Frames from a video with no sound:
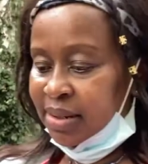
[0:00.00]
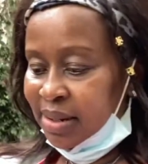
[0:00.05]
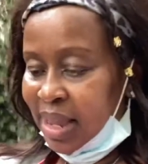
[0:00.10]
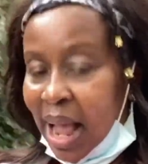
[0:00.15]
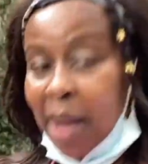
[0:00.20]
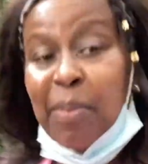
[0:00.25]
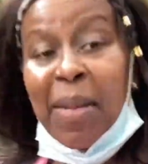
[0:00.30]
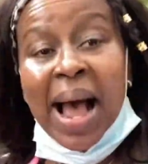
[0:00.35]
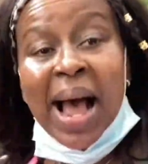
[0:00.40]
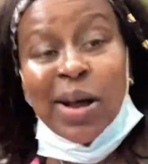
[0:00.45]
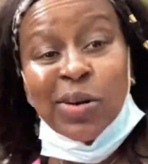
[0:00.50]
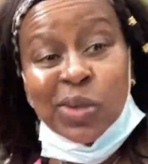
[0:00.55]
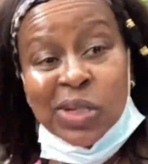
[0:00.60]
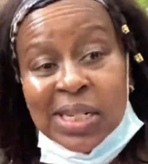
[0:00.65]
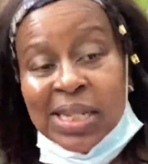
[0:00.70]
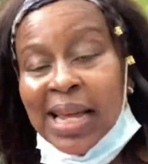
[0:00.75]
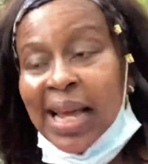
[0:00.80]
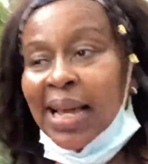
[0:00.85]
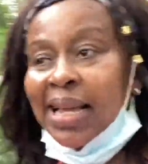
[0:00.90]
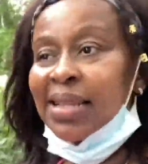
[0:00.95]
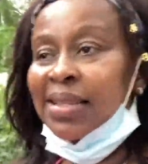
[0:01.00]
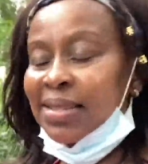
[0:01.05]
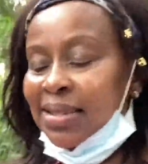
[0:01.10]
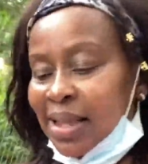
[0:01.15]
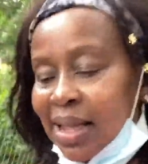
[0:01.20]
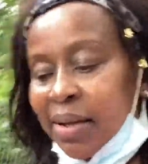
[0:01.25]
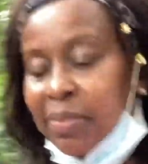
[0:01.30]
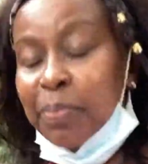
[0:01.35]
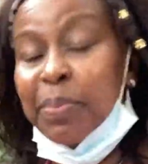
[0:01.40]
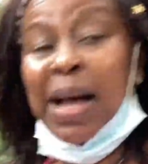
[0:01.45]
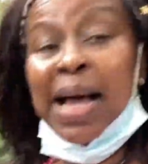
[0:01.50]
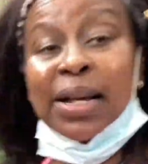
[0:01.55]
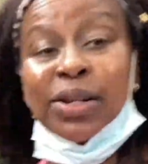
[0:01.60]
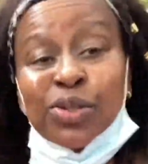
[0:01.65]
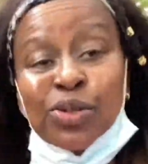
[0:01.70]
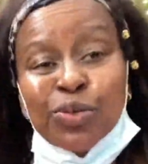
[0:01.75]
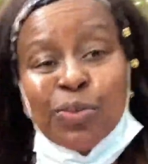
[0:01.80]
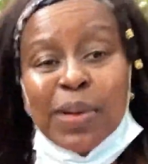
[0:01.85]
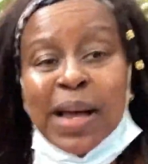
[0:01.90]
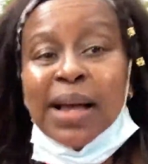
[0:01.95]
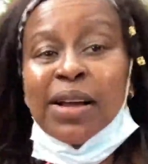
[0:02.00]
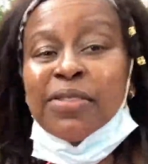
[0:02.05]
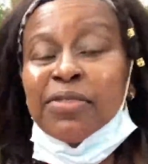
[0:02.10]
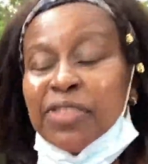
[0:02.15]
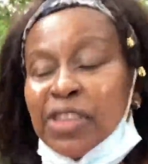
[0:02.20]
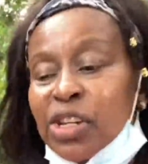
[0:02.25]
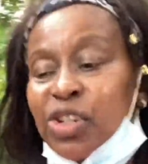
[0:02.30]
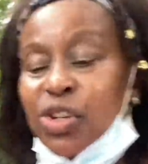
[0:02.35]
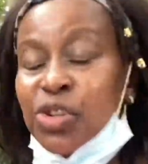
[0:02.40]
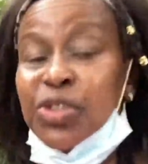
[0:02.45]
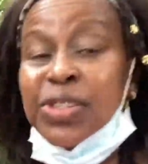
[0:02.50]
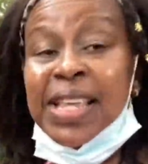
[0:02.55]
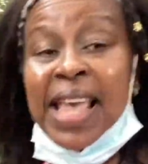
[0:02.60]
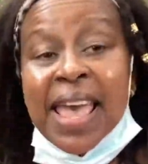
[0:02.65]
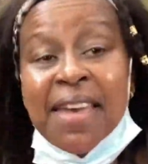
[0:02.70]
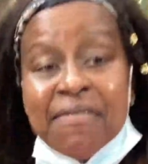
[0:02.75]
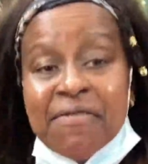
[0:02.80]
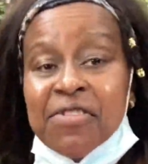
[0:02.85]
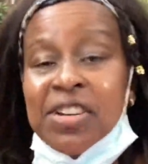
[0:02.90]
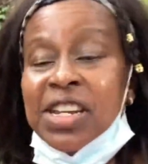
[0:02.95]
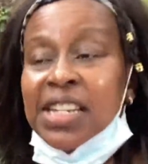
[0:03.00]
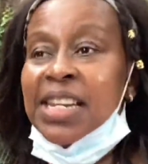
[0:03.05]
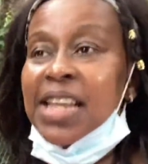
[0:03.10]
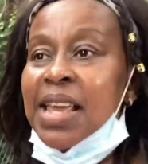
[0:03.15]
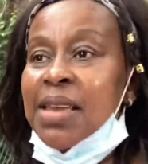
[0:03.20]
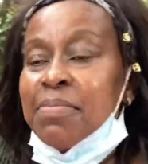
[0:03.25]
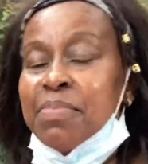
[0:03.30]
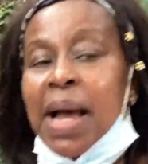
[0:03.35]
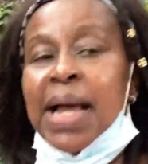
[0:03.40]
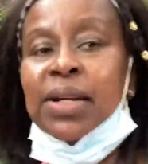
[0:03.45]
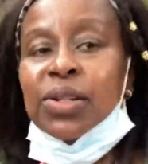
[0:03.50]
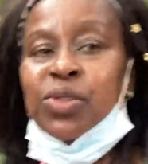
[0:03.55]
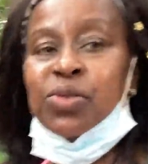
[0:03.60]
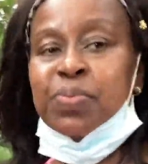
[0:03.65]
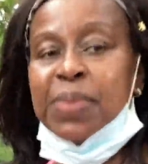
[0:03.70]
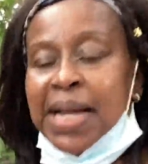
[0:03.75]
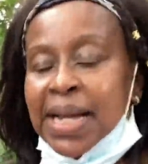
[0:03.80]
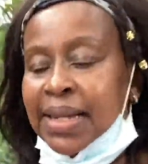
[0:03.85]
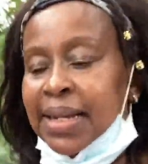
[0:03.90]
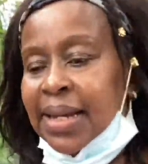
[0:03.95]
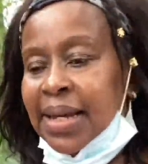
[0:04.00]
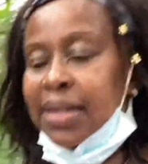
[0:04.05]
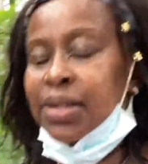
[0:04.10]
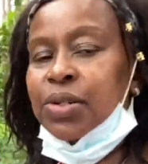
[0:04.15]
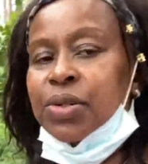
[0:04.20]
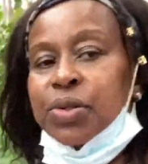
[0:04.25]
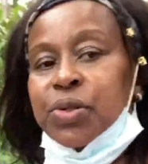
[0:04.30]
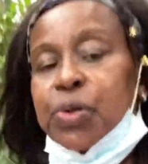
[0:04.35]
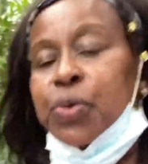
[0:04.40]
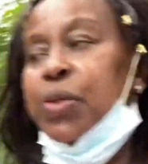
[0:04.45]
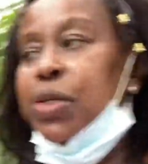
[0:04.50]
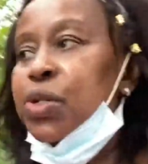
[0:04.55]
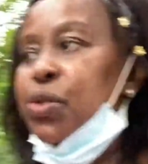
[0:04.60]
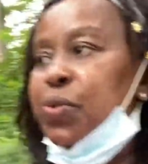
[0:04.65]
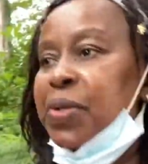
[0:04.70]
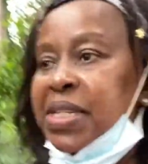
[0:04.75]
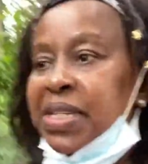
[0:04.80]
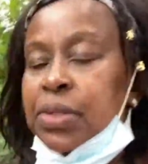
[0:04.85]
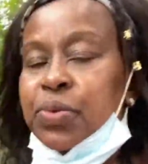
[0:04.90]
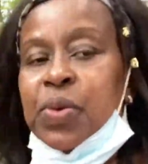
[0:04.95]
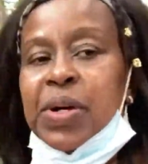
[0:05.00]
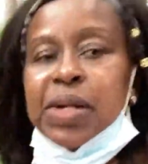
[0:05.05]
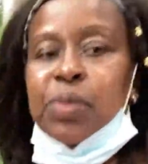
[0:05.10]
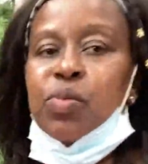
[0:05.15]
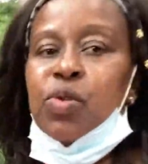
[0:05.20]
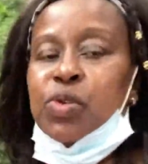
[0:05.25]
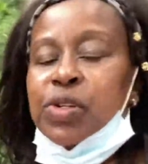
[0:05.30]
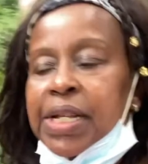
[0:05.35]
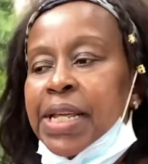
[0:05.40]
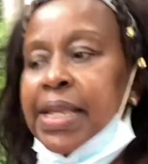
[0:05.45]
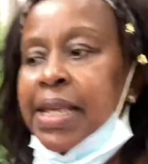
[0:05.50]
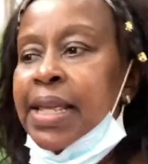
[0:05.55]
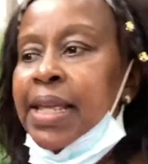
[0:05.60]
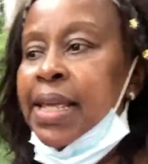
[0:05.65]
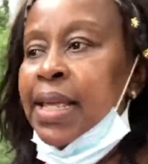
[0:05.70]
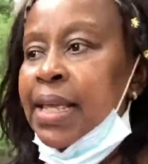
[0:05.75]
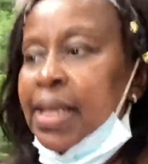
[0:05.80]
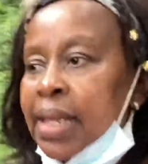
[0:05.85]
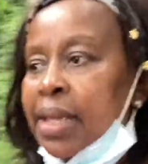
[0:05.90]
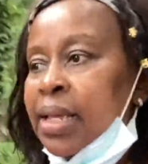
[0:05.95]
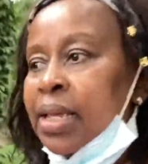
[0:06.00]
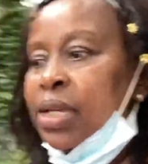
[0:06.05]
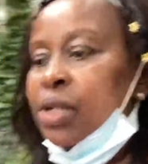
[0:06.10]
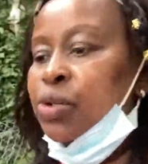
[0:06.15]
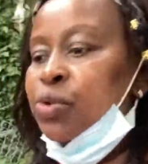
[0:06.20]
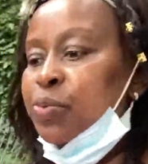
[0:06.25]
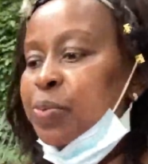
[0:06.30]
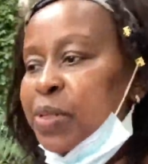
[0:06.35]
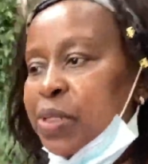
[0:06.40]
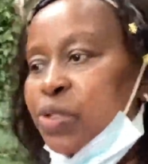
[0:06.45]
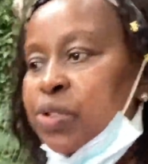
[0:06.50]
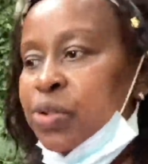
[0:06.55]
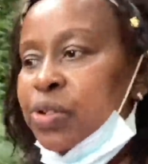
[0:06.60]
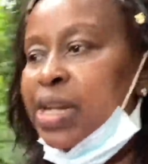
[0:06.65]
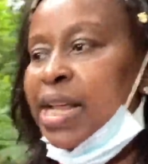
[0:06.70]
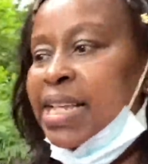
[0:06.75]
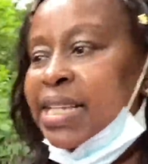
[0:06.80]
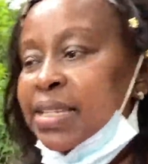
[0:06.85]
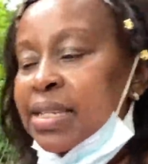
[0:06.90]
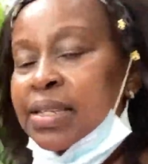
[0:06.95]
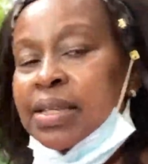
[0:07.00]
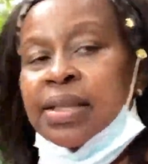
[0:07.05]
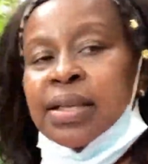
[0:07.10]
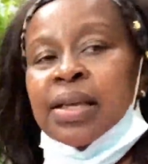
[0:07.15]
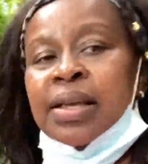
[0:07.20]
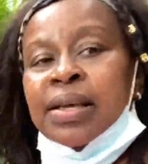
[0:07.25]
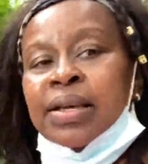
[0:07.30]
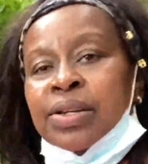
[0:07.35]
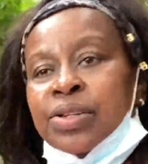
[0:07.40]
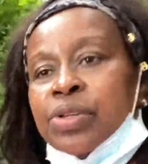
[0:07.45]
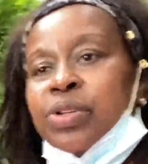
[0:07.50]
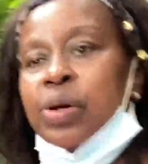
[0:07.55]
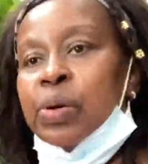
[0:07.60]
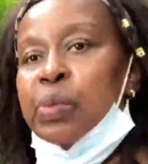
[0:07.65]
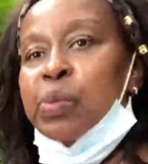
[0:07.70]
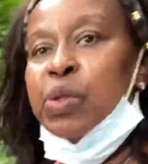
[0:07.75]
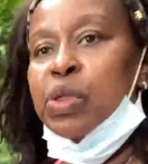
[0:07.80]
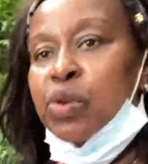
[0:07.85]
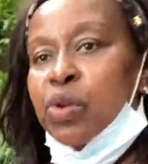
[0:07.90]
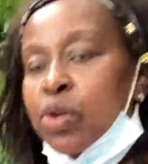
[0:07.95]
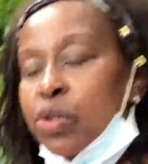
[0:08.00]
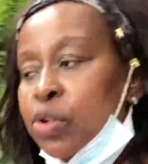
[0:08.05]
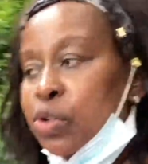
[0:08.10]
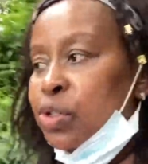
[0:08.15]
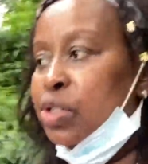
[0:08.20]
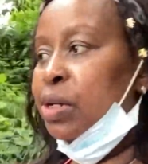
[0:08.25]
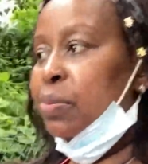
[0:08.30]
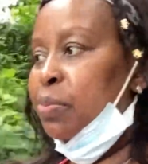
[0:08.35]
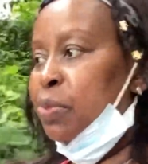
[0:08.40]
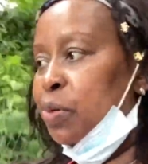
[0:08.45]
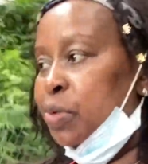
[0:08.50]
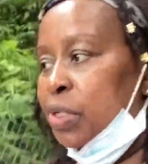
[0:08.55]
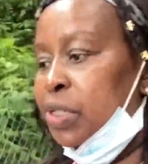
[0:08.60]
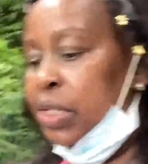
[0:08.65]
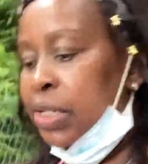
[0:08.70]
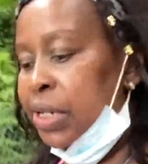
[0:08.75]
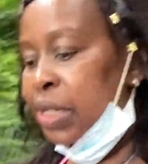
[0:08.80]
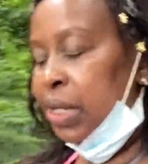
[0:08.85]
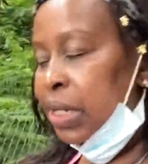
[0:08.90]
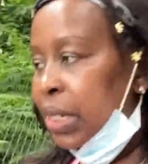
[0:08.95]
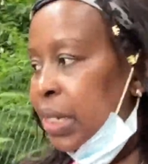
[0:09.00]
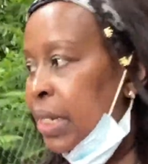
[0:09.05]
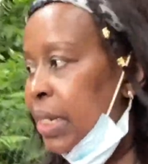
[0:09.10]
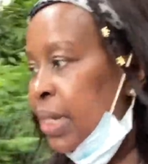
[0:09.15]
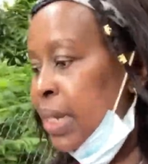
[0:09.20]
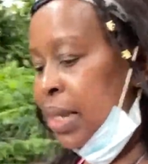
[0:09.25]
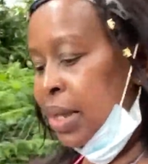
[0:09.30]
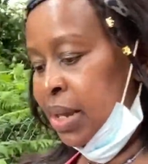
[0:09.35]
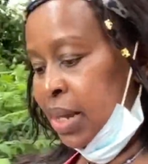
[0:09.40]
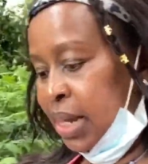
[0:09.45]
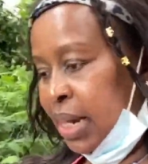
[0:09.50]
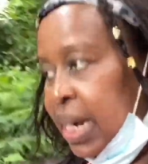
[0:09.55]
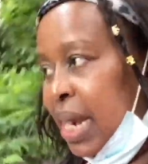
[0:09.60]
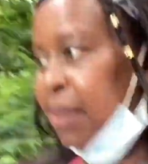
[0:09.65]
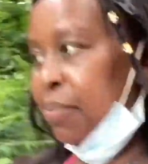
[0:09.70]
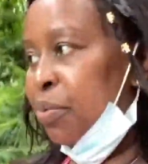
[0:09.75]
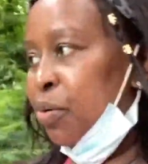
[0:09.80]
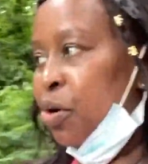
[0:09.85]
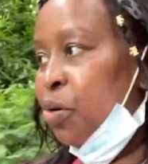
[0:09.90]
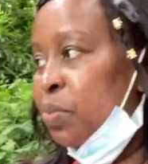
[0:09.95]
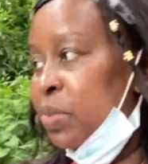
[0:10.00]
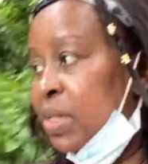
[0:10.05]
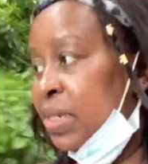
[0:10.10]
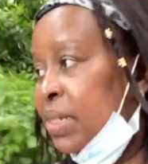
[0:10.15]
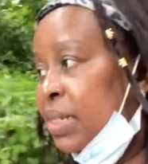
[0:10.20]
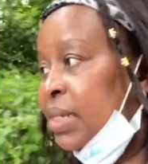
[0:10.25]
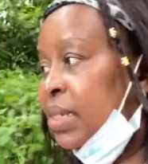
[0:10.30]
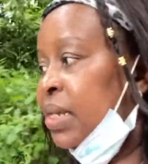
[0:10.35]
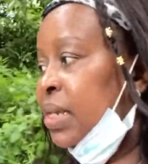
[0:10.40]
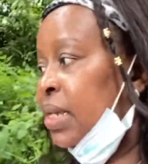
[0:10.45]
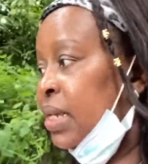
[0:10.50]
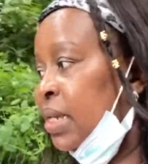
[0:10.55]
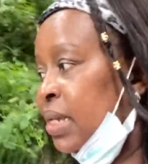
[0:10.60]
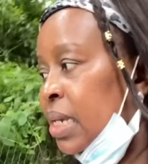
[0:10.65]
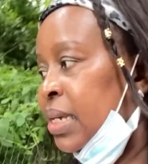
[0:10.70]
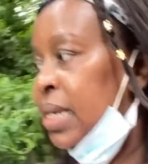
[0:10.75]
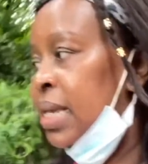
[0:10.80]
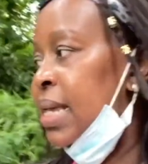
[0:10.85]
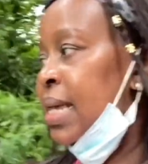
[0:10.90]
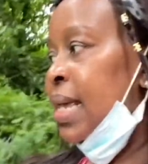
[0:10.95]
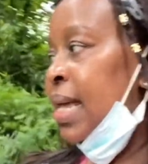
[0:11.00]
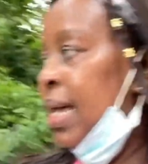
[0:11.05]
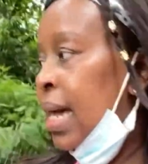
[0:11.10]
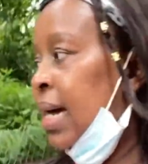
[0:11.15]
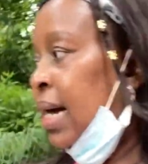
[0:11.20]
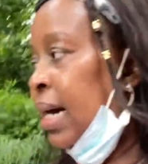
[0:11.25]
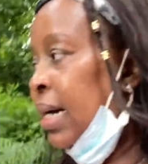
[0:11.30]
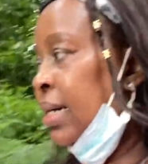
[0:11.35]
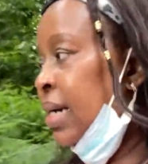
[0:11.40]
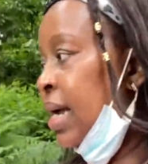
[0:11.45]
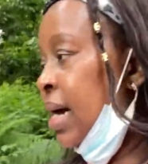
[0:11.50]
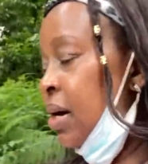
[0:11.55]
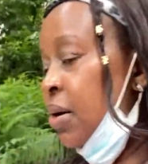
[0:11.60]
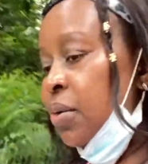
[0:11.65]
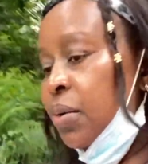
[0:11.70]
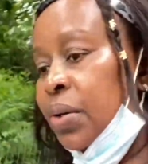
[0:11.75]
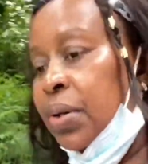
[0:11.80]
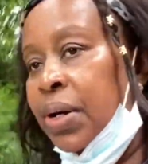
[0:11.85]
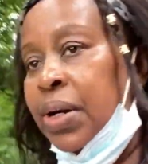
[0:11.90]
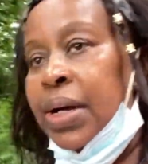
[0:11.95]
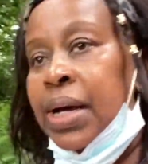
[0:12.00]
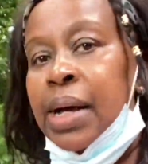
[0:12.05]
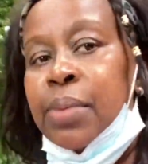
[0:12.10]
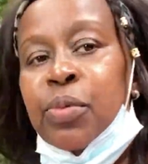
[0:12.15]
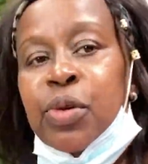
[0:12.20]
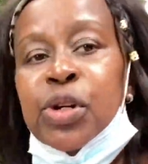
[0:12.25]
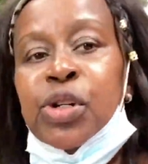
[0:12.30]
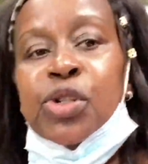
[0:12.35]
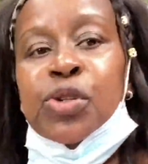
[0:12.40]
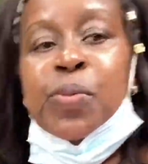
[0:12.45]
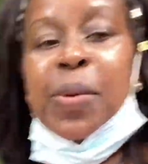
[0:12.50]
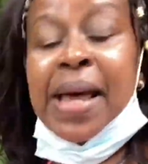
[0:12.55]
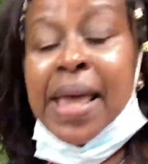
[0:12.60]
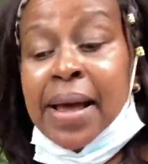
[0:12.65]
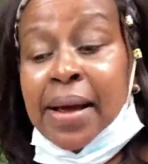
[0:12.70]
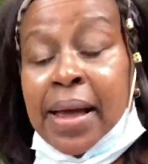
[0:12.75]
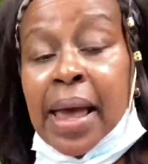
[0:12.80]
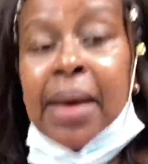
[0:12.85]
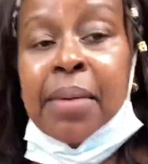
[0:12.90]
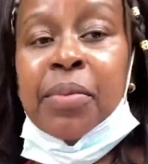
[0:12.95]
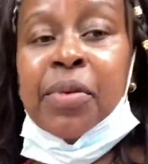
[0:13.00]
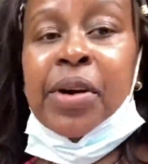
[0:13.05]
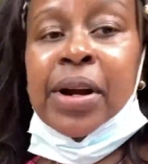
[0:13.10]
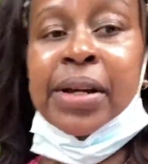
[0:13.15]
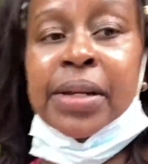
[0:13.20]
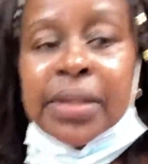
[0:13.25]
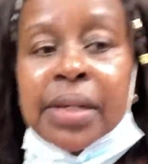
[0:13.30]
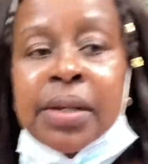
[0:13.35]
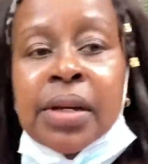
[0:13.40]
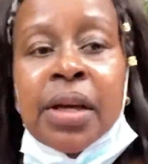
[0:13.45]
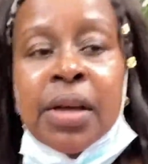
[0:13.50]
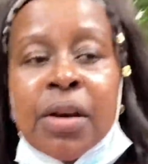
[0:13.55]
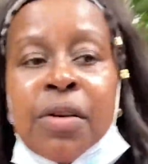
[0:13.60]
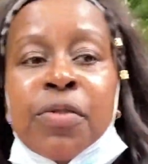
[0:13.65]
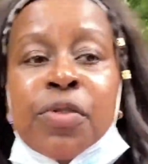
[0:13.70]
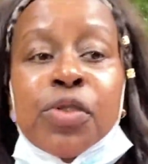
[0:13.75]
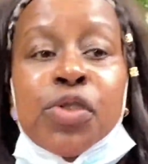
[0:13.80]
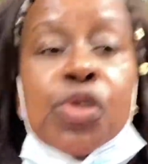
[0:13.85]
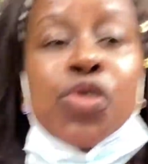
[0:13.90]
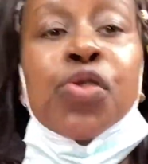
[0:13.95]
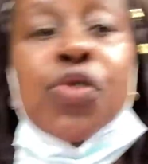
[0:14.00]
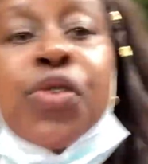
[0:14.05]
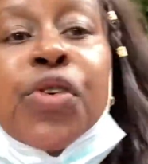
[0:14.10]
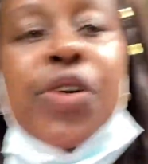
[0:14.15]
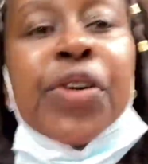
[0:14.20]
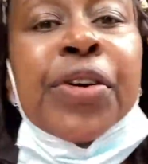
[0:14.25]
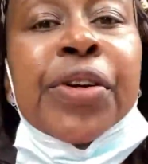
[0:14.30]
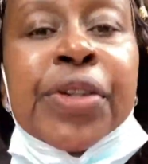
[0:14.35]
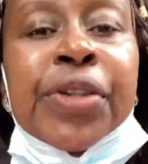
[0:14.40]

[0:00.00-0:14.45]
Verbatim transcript: i'm out guys uh, back to back videos every day back to back i don't want to waste one more day it will be so nice with all your support and i promised and now i'm going to buy a camera for sure